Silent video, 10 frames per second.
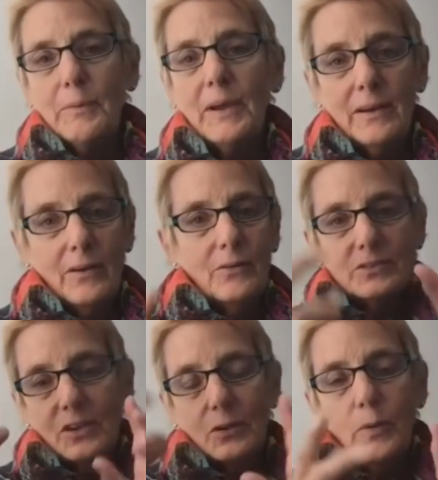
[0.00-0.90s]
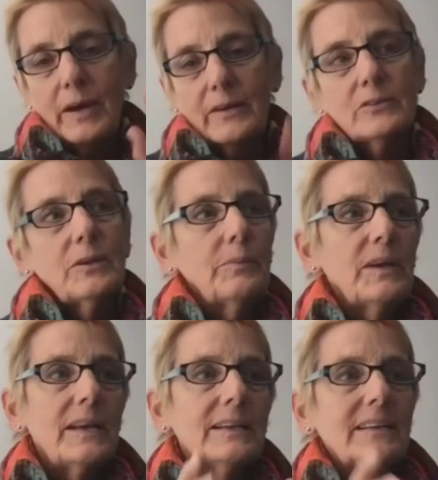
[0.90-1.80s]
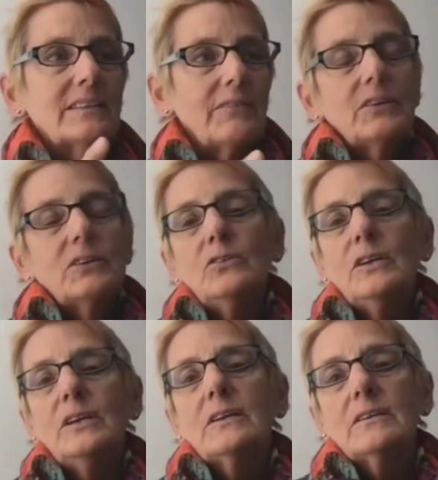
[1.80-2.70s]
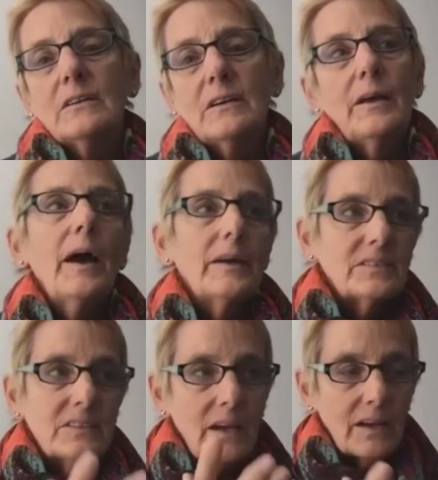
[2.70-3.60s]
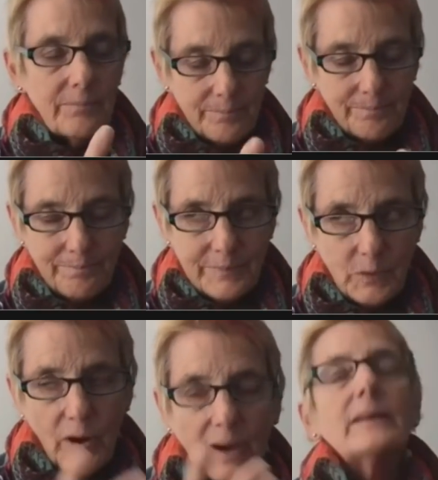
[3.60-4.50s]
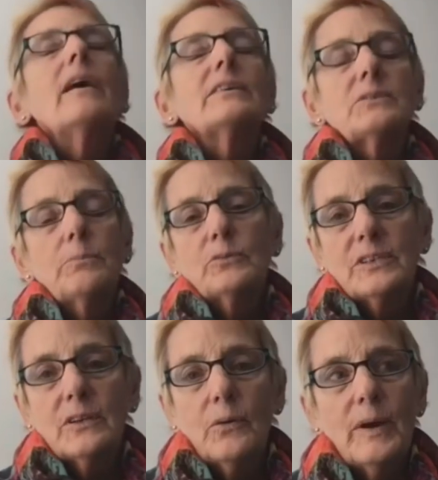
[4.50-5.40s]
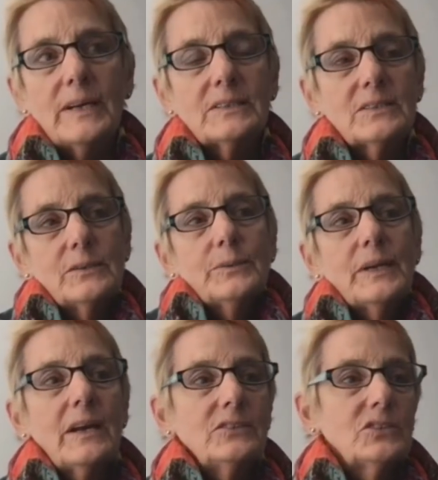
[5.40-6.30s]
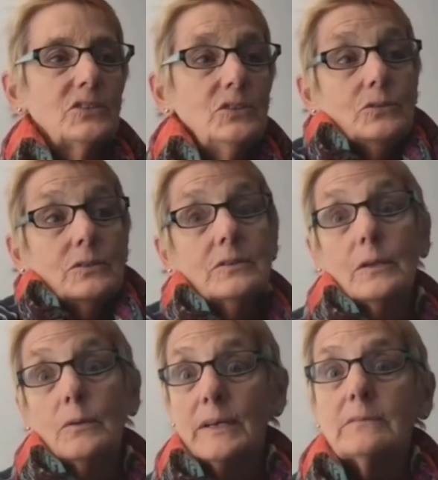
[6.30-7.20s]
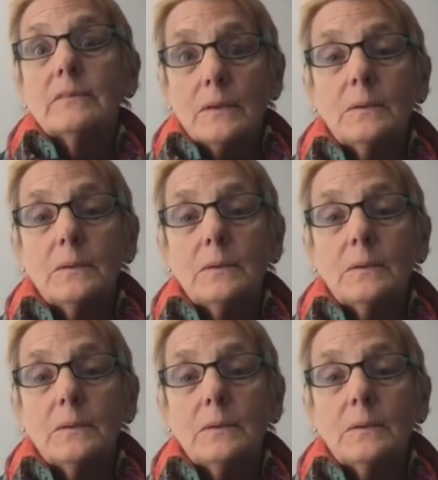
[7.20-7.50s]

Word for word: We may, you know, silhouette or something. It does have a unique, a, a, a recognizable silhouette. So we kind of just use the silhouette.